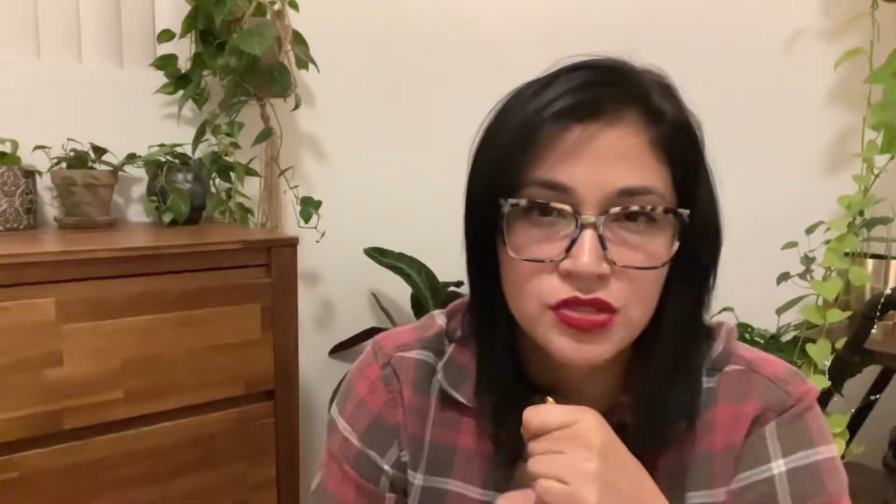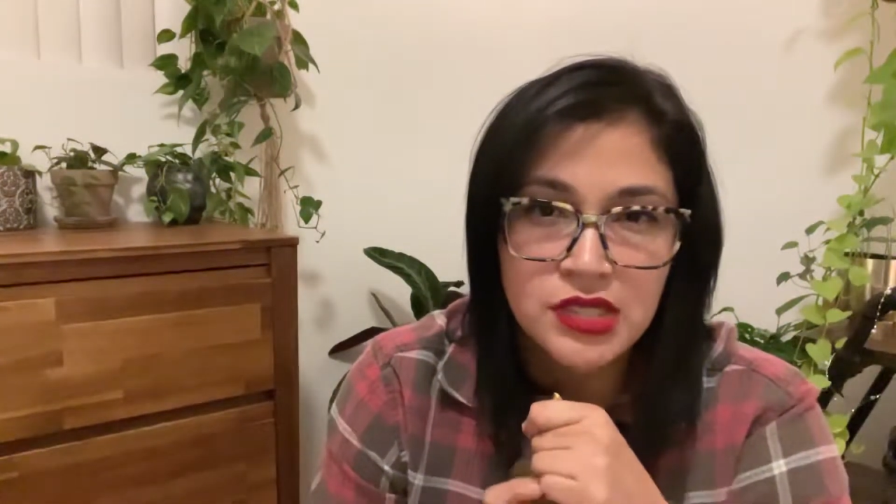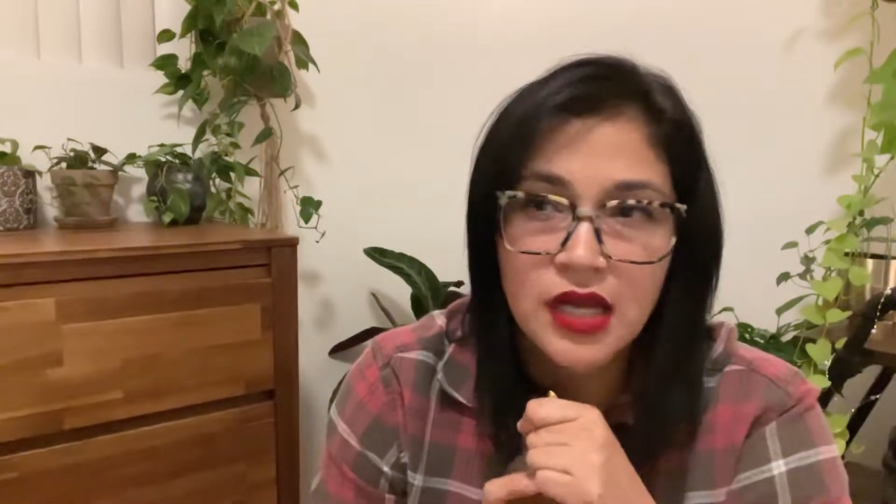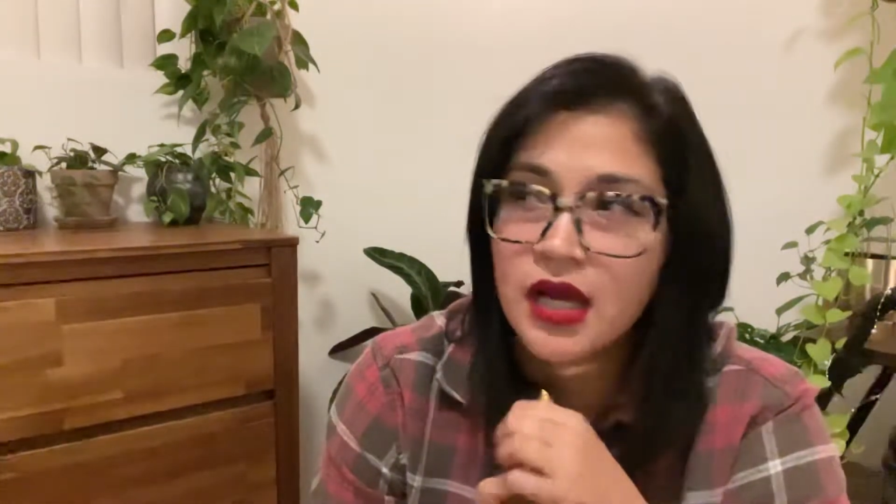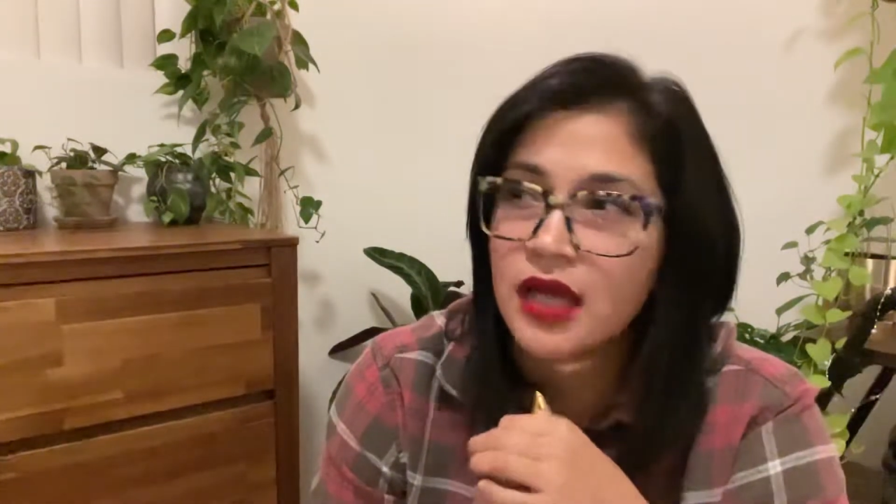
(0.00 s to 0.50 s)

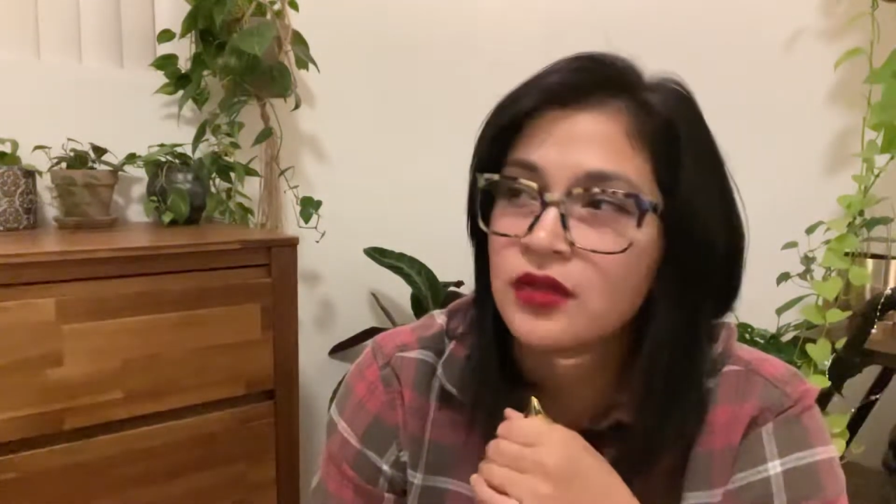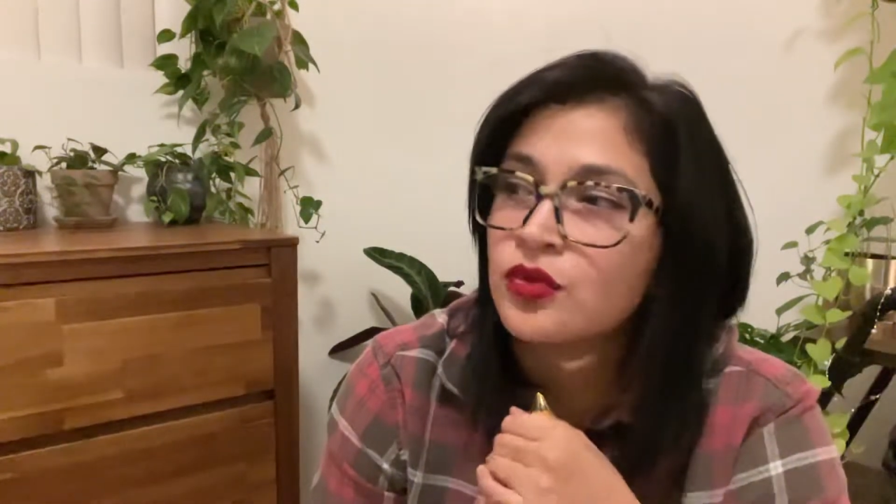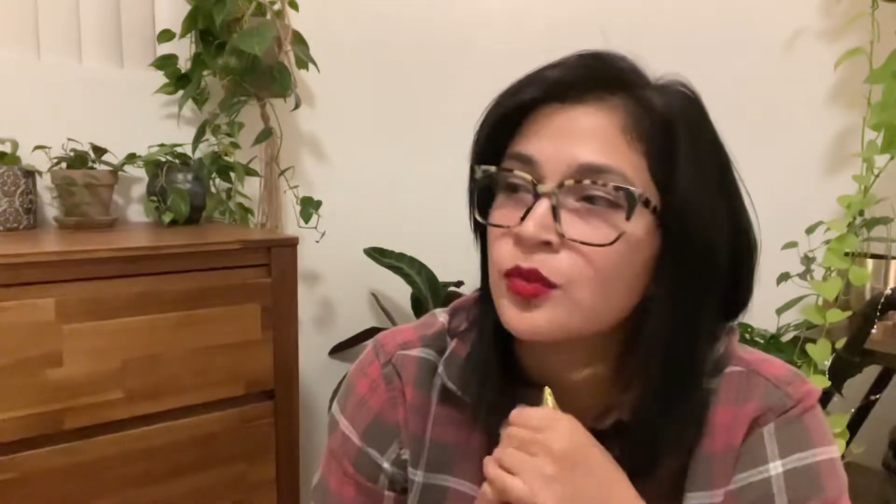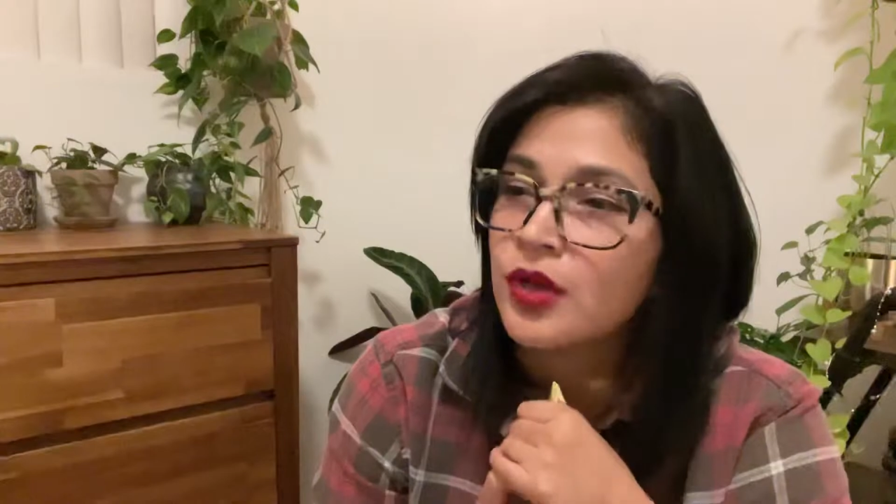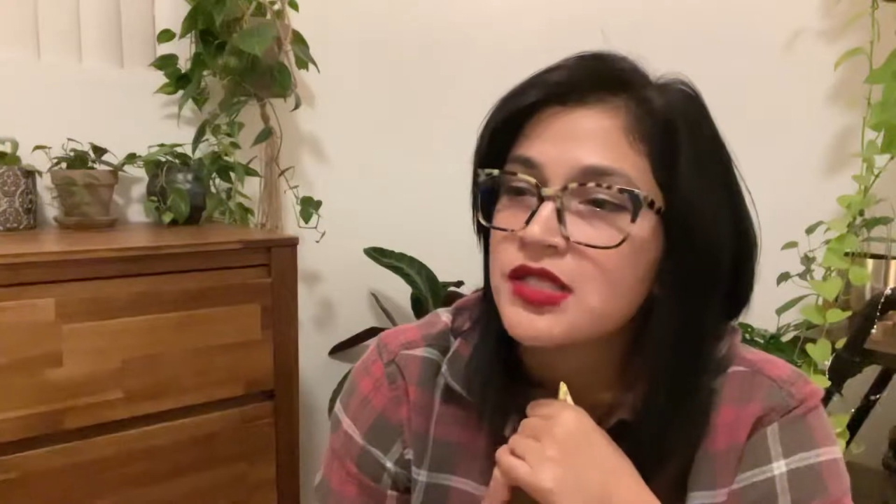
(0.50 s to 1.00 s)
that kind of
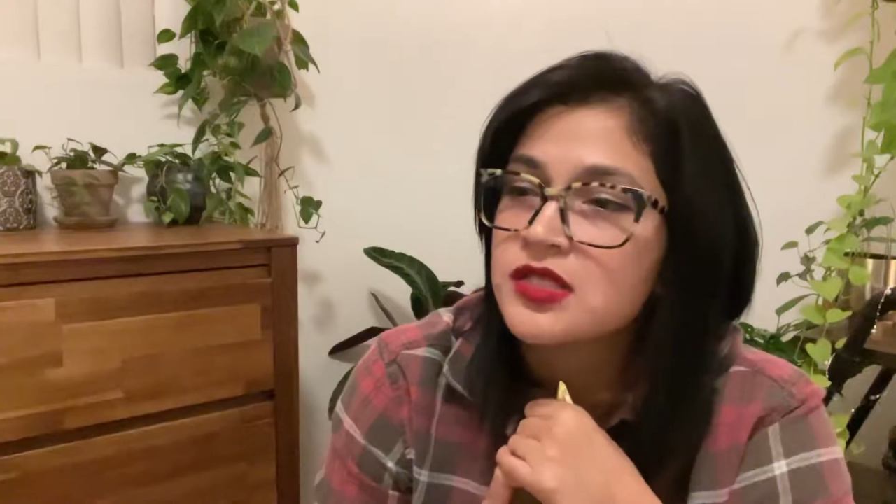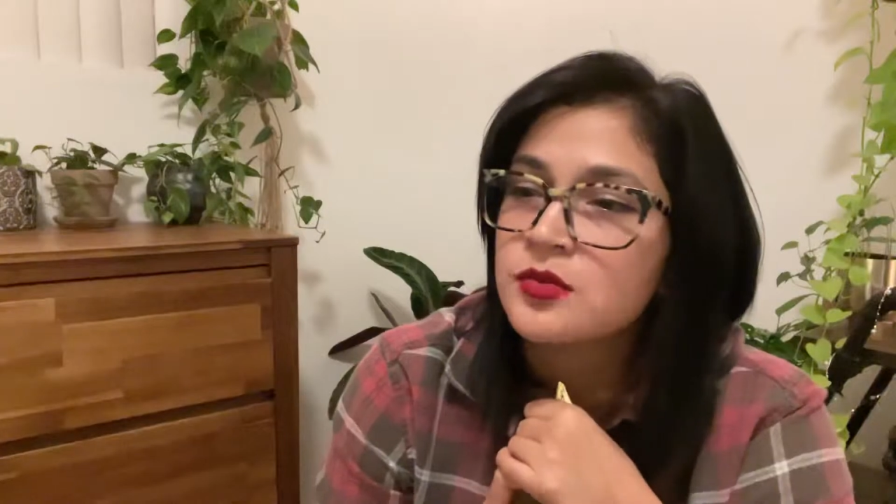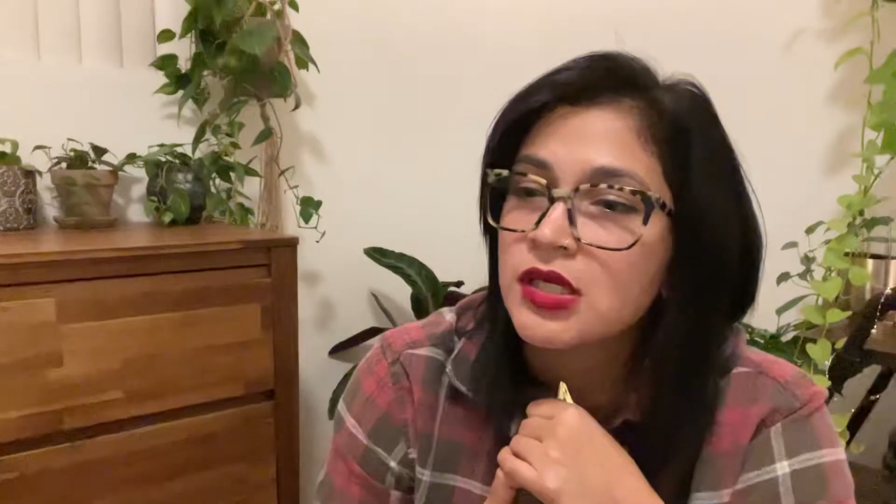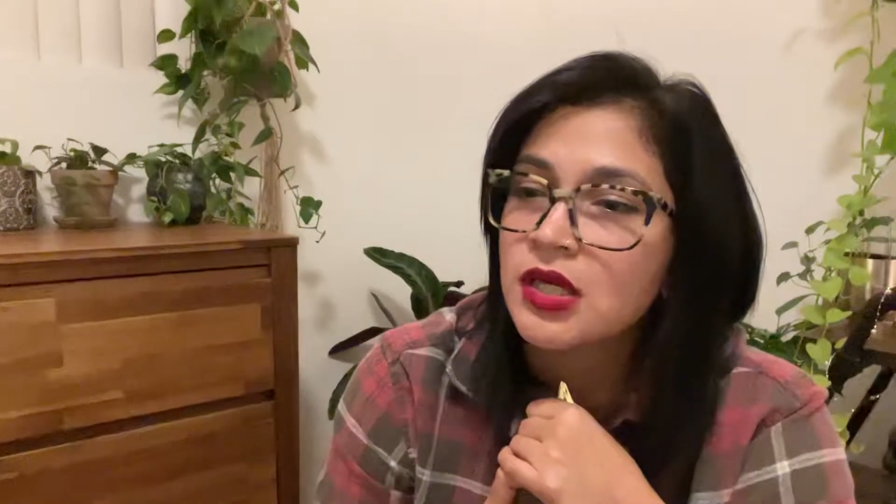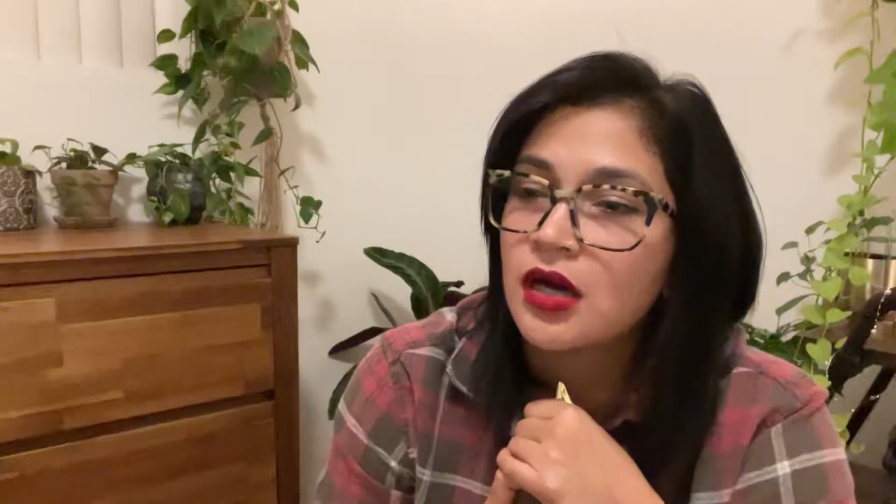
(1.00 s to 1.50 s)
reminds me